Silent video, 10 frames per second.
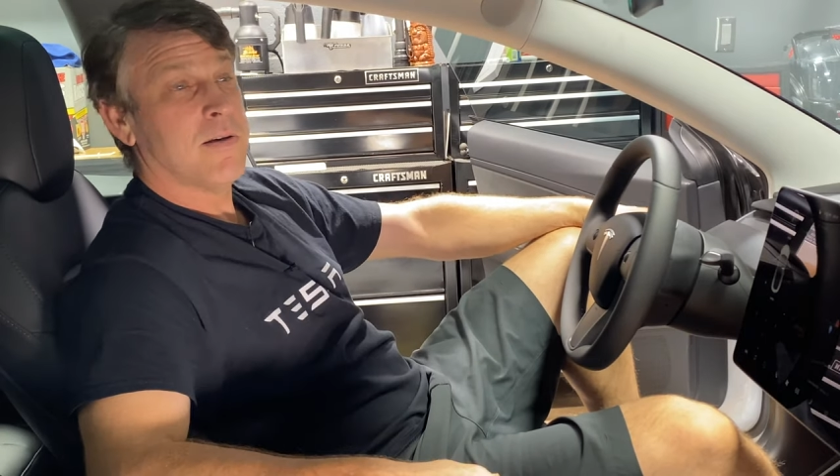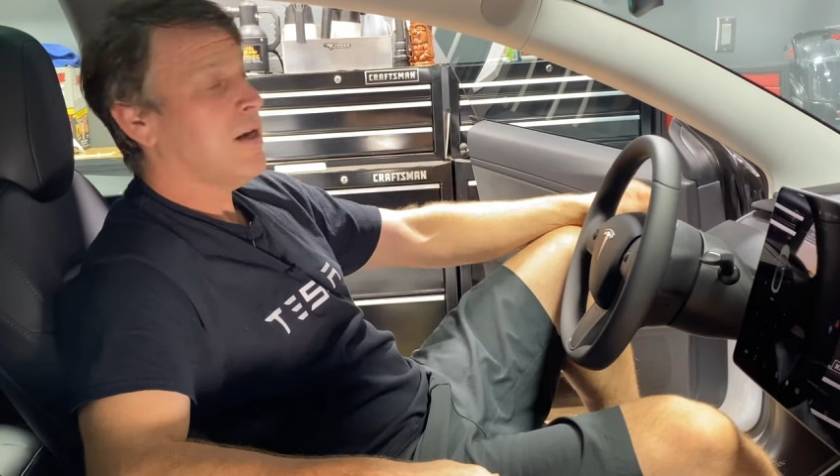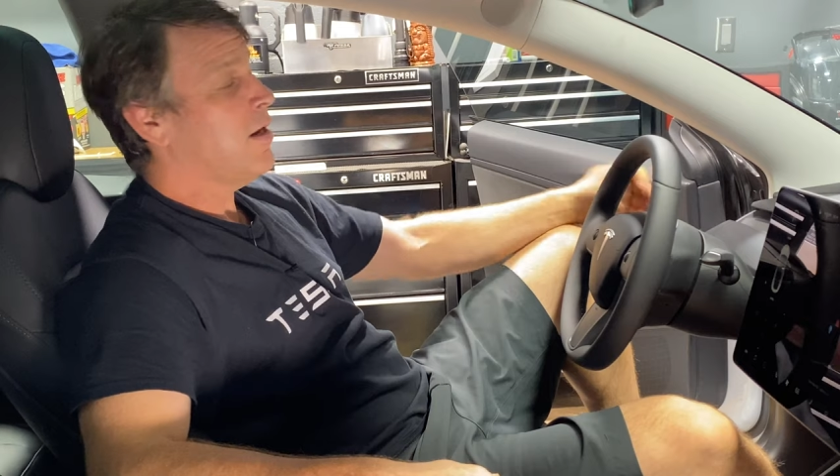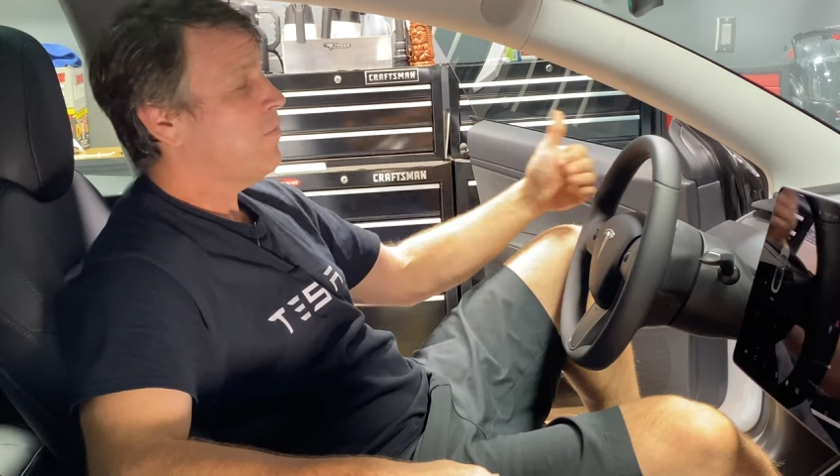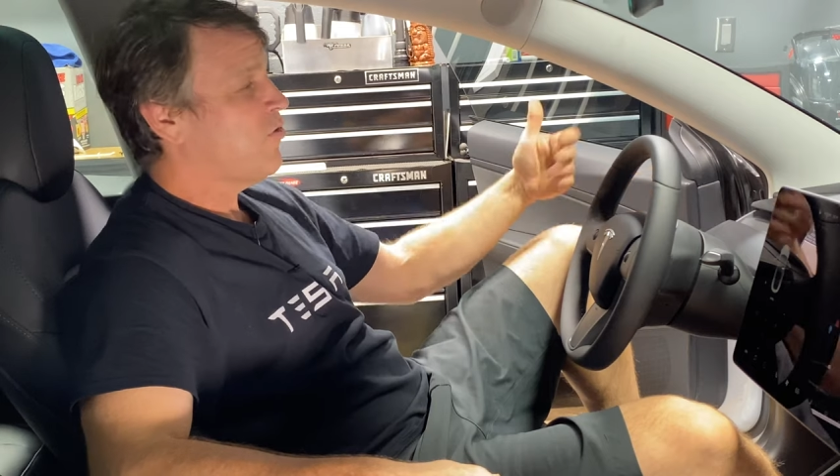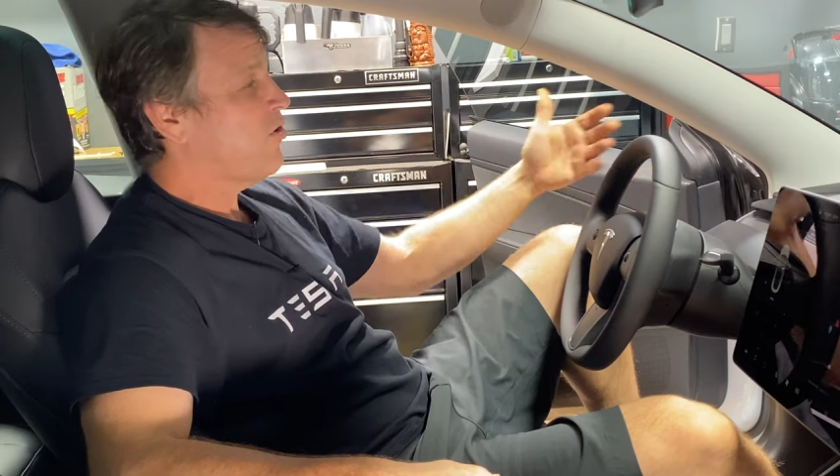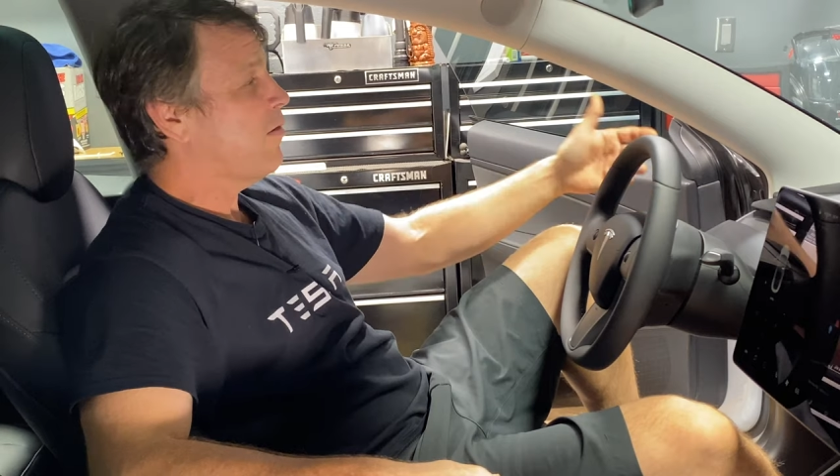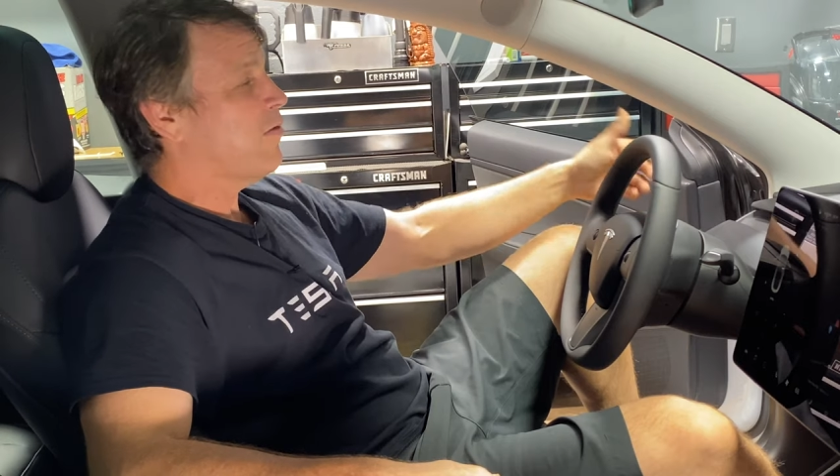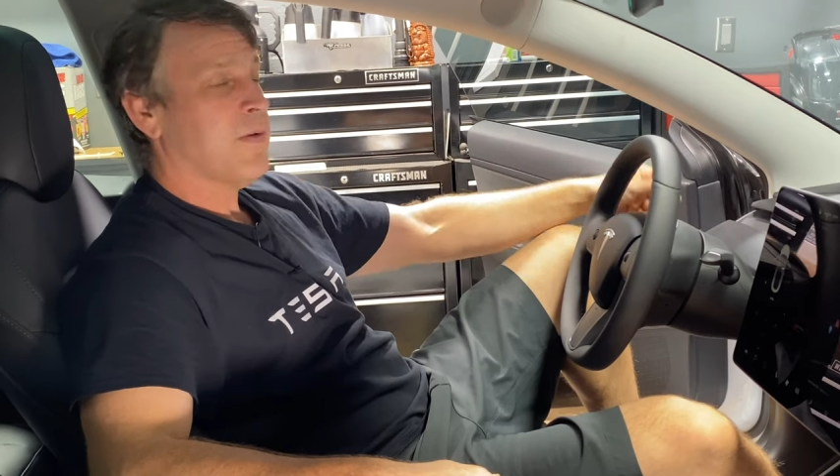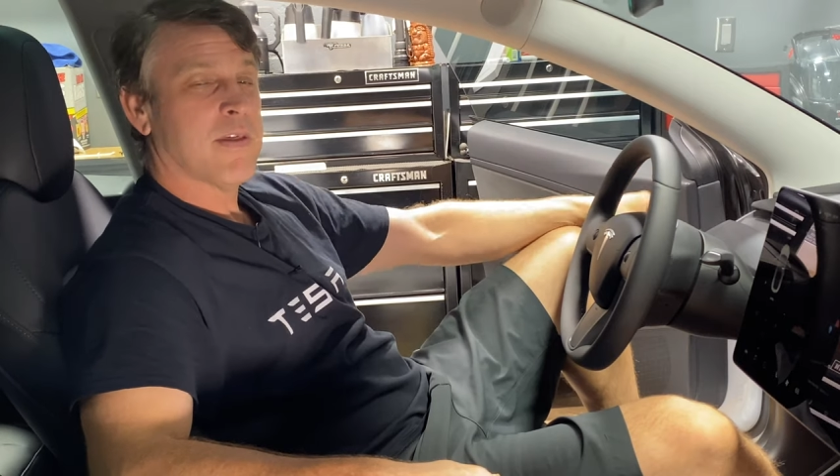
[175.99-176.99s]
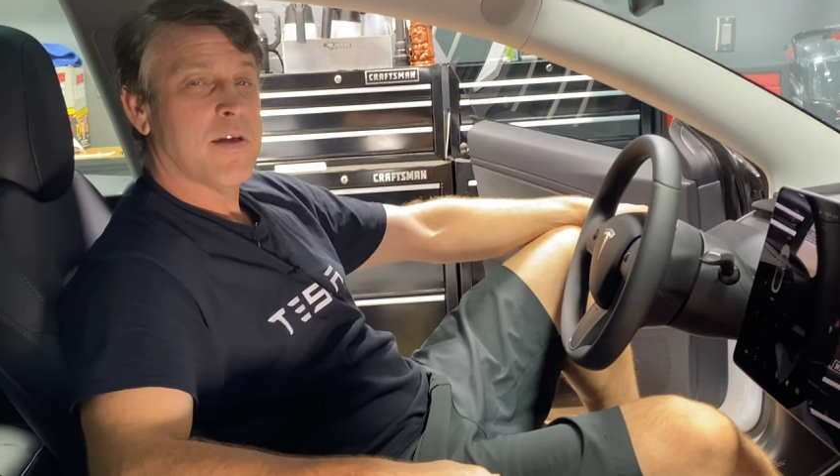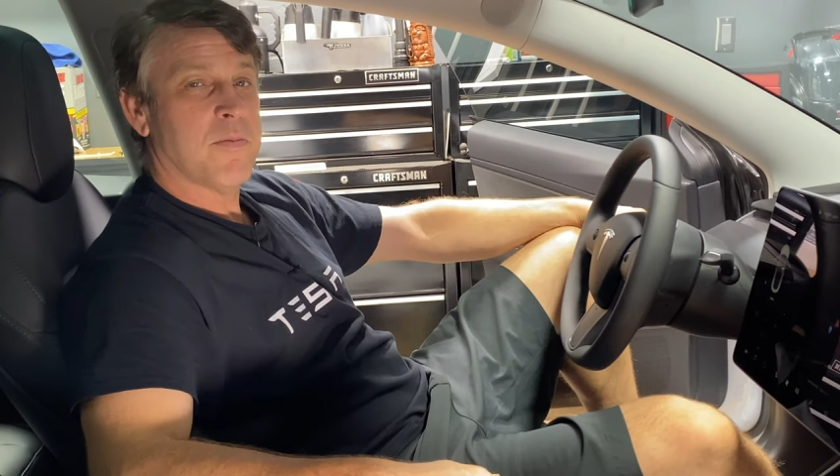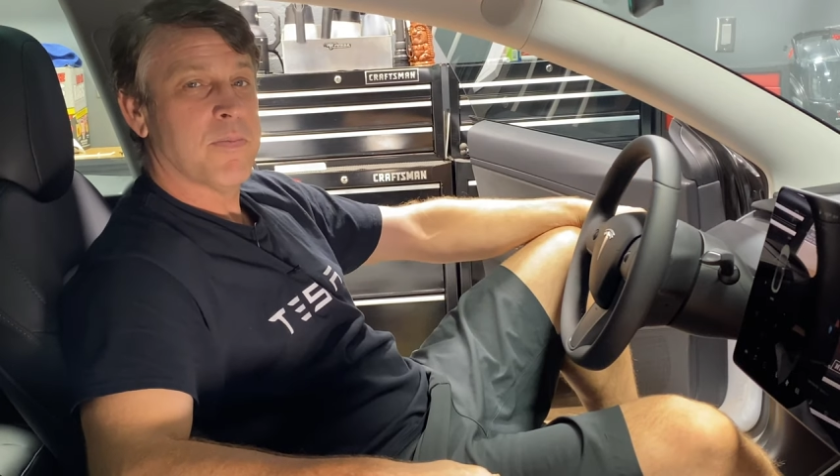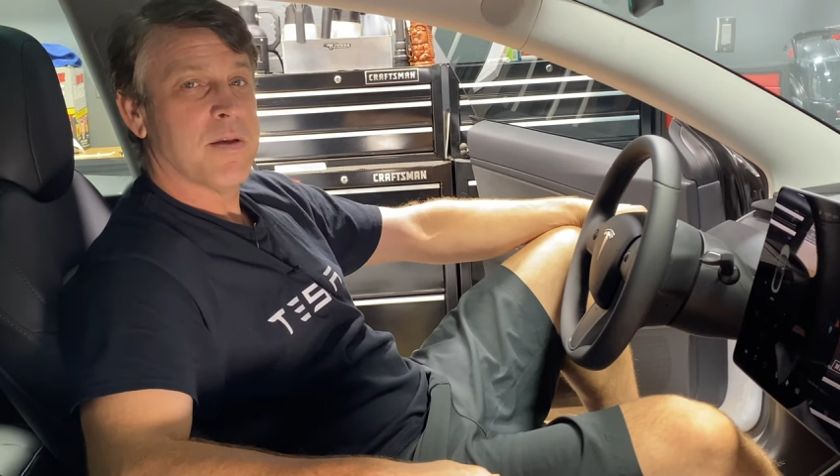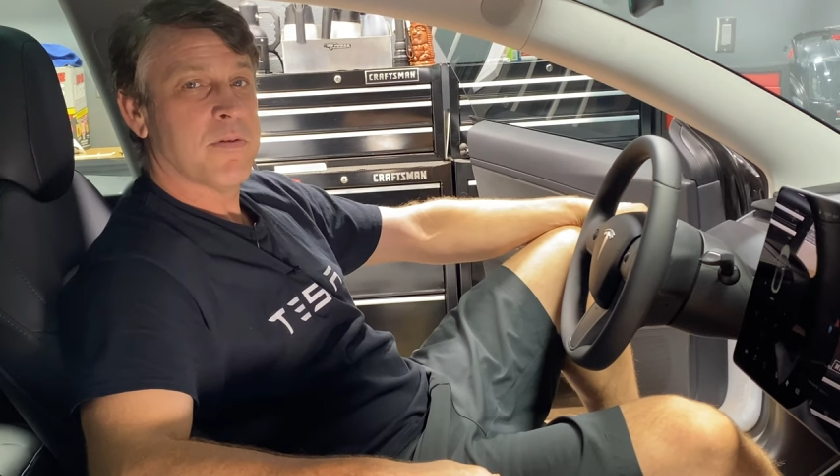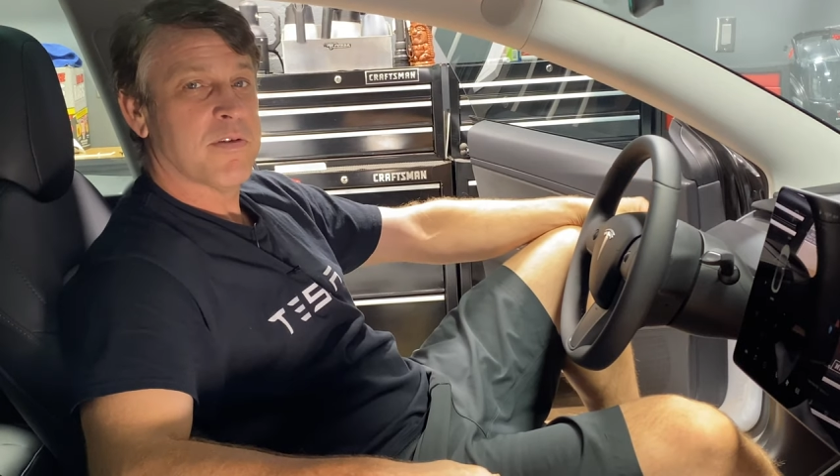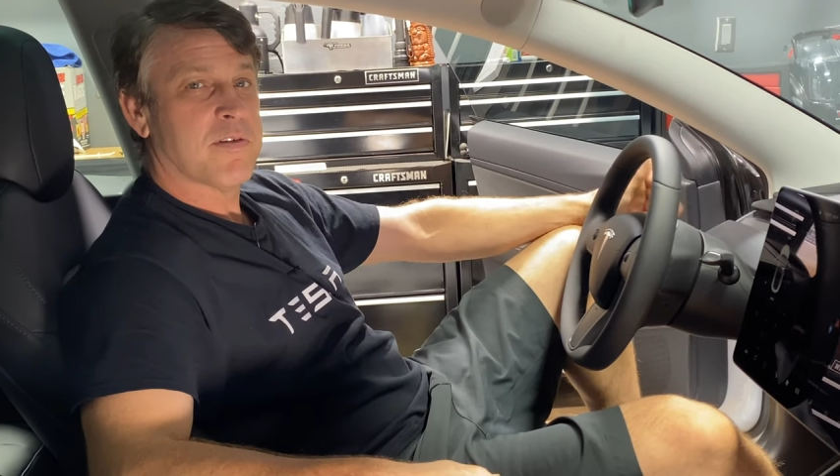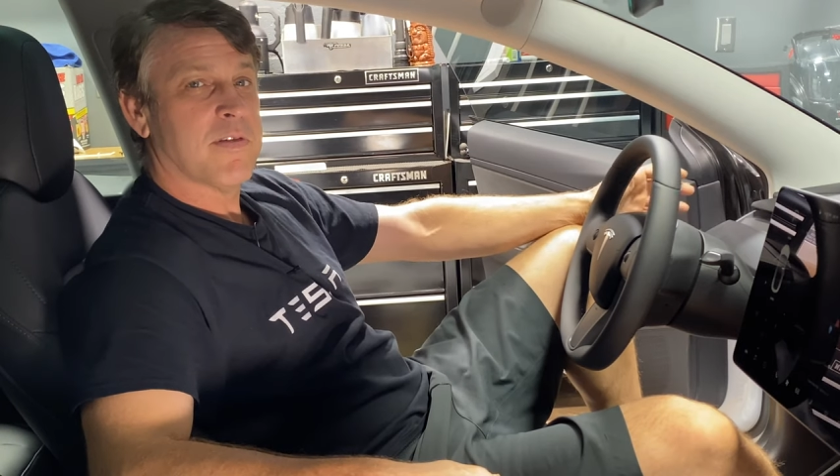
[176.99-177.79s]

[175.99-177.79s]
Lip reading: and it shares it with other people so